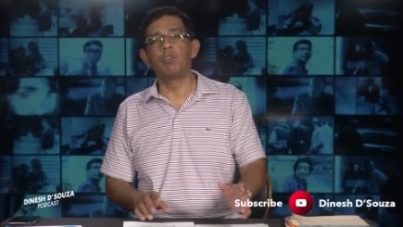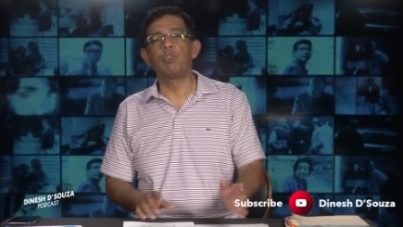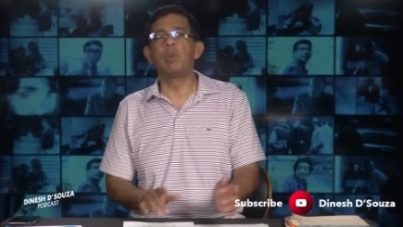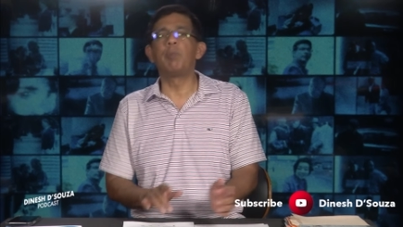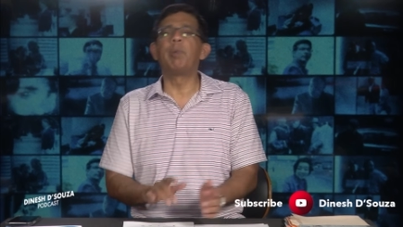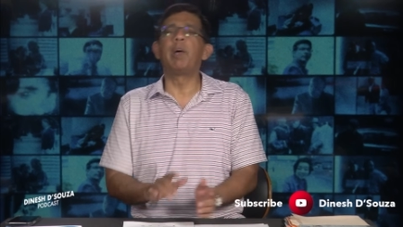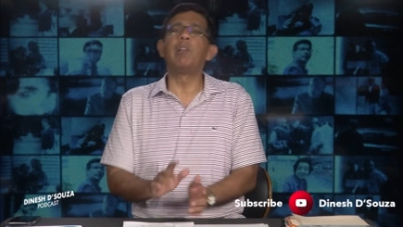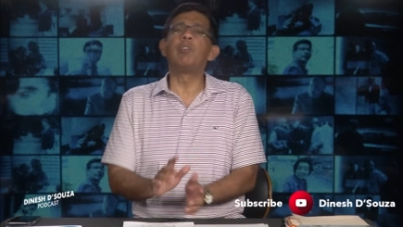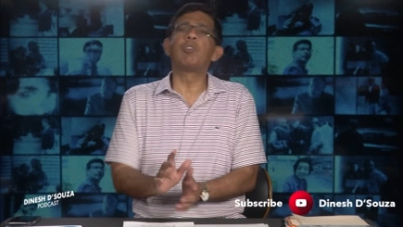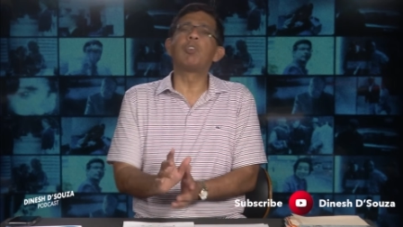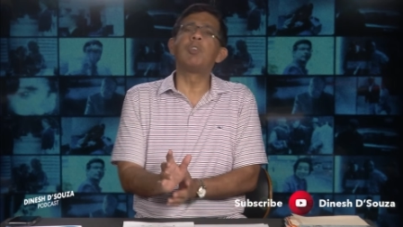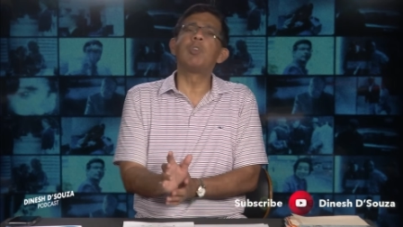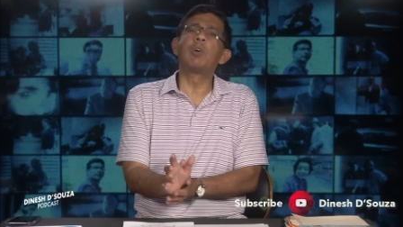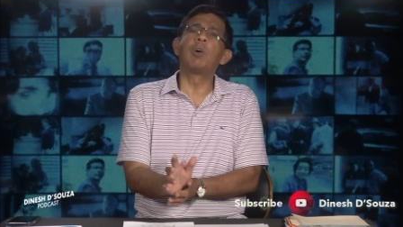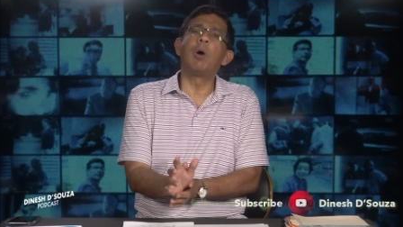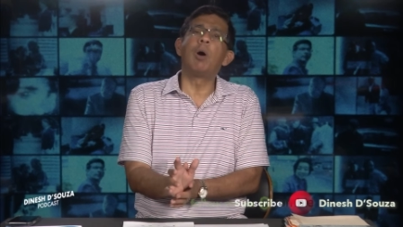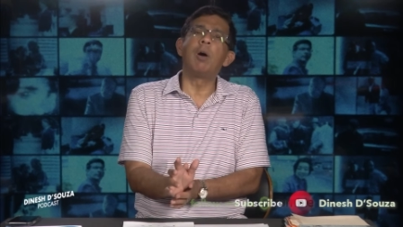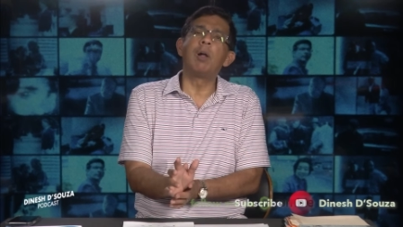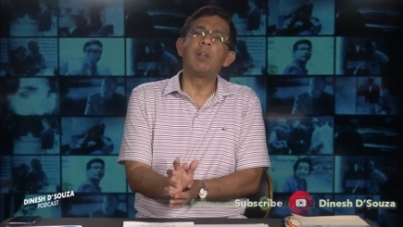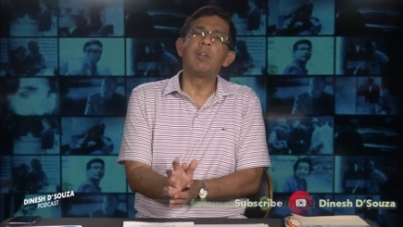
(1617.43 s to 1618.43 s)
depends on the
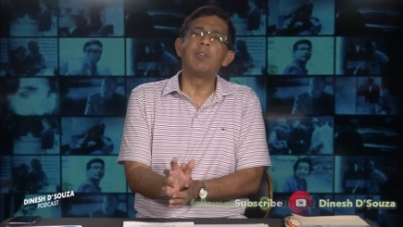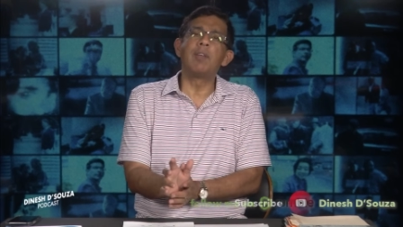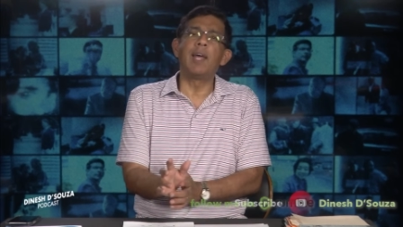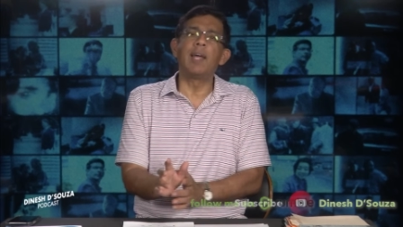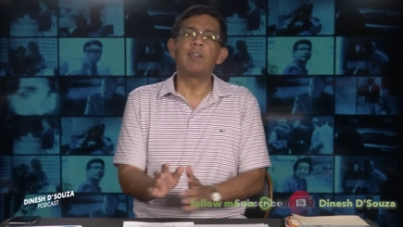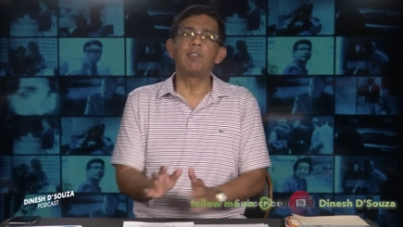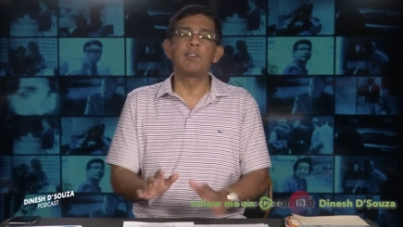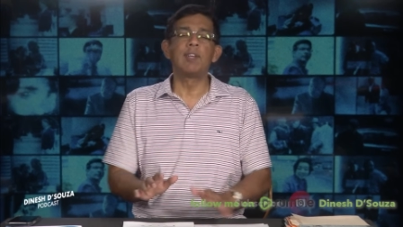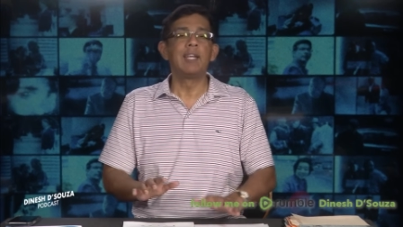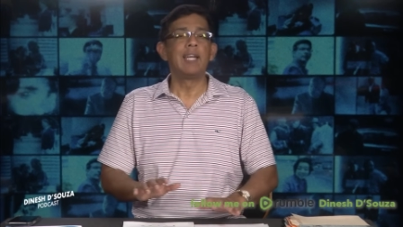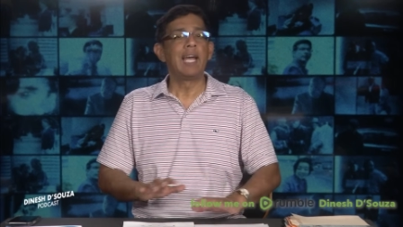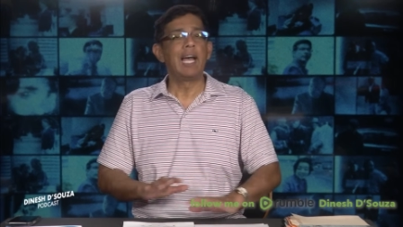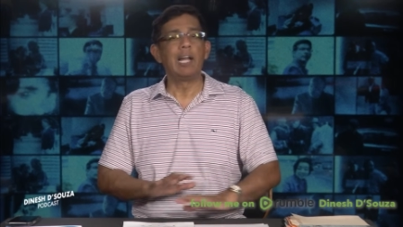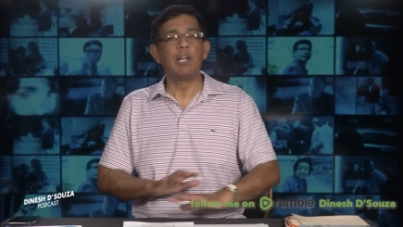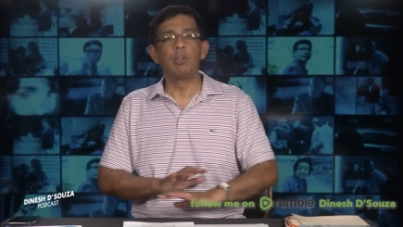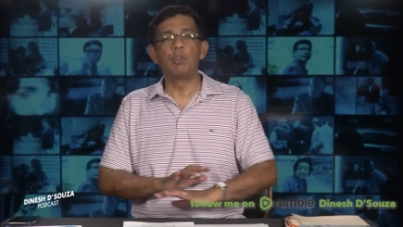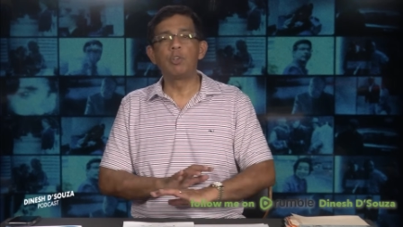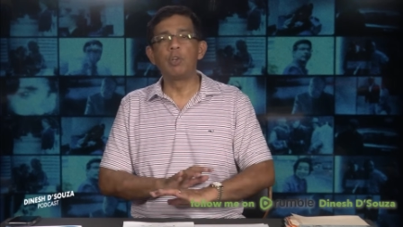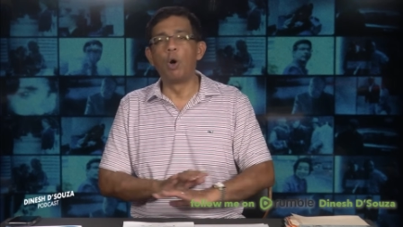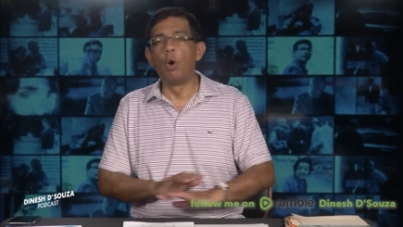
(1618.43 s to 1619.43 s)
context,
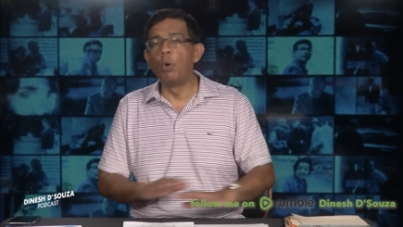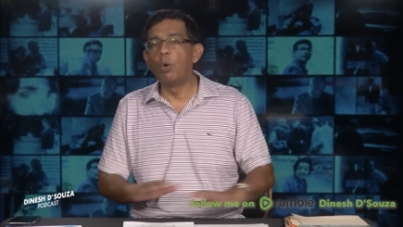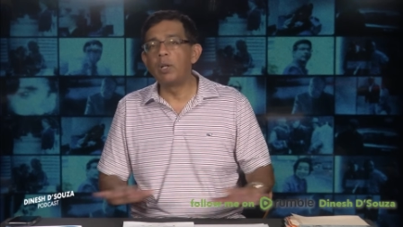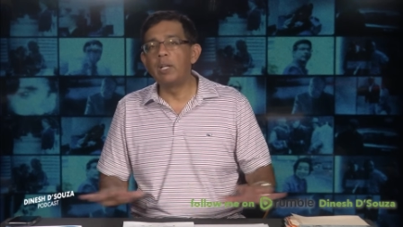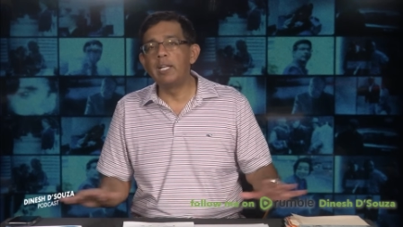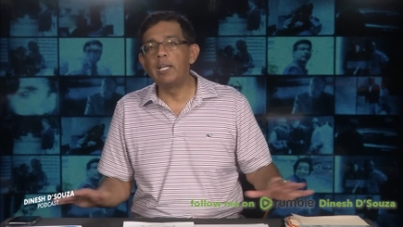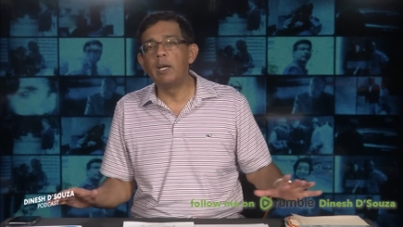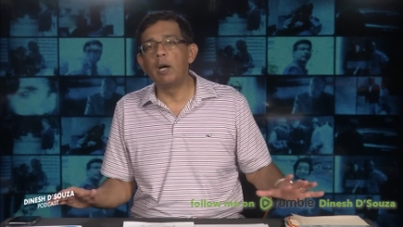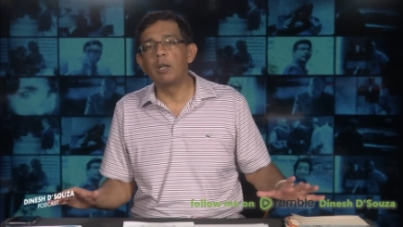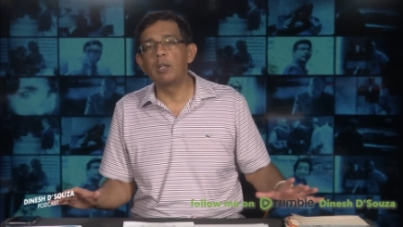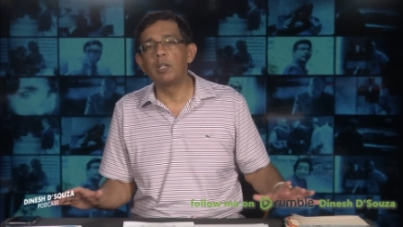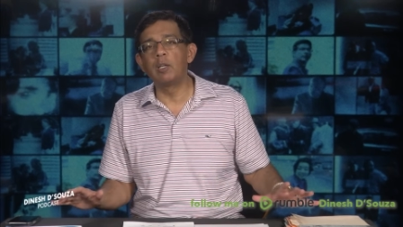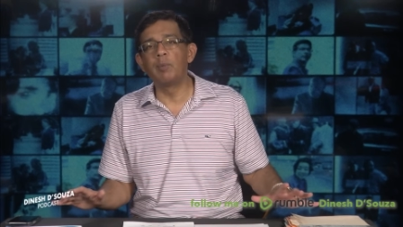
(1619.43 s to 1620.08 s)
and totally gotten